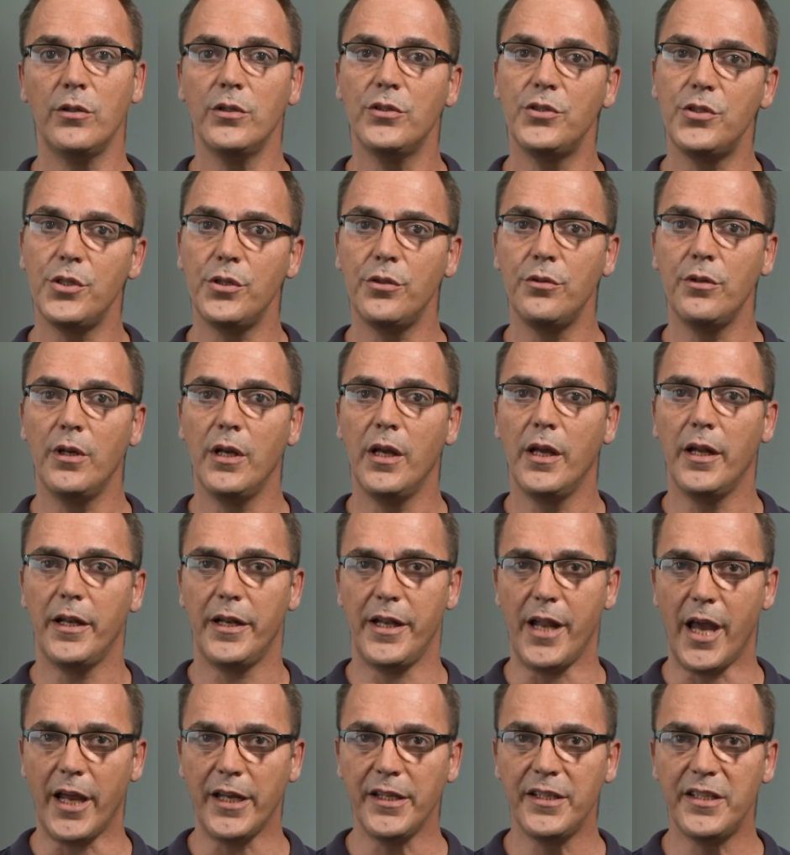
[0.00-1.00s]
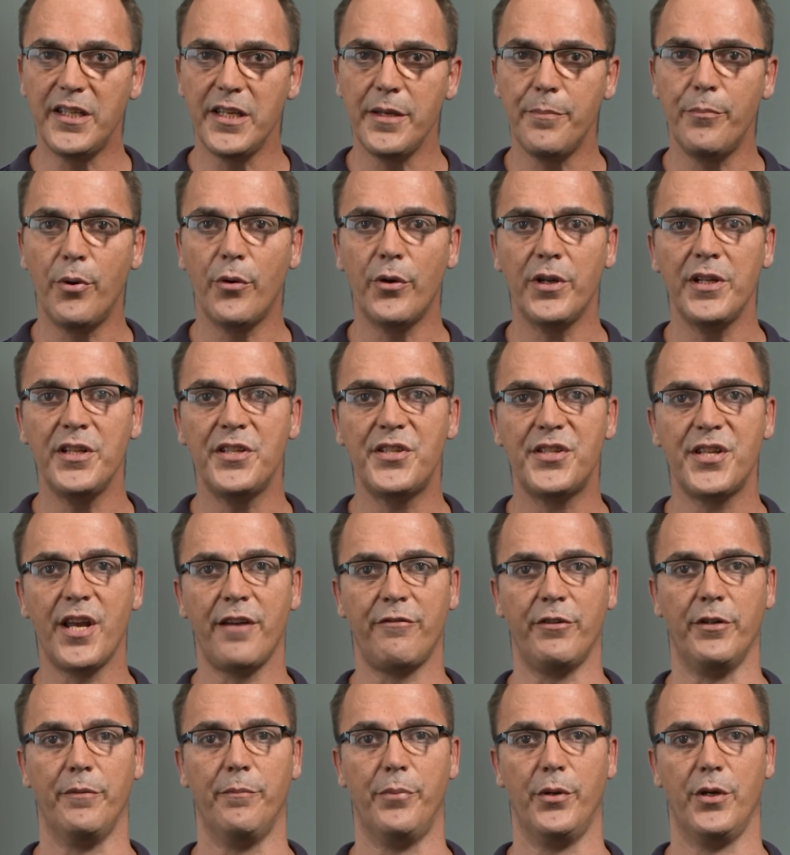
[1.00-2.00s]
to
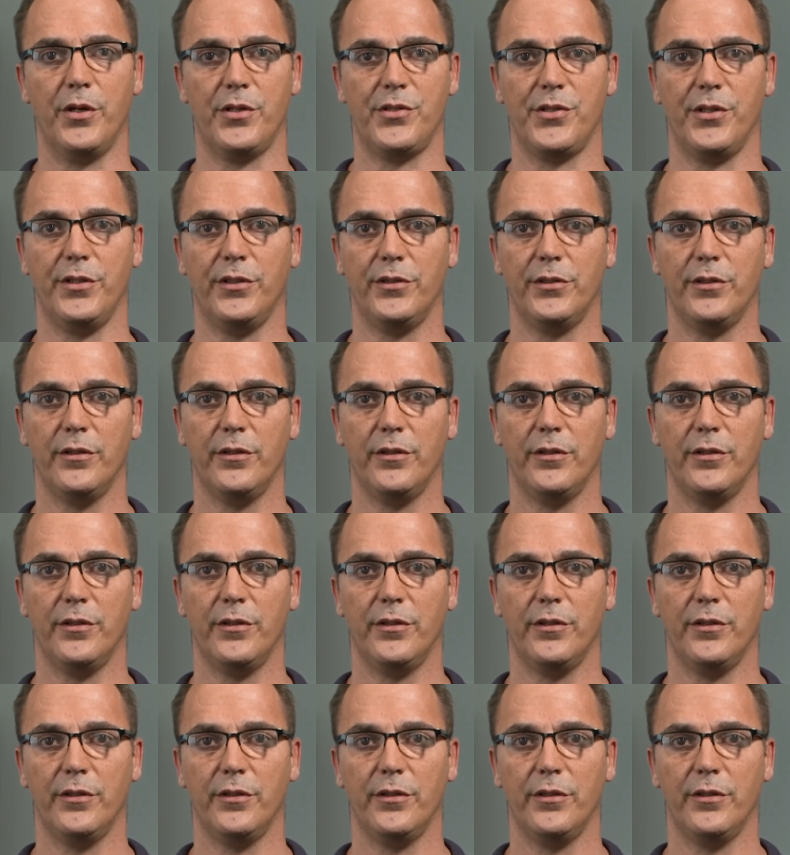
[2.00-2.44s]
90.7%.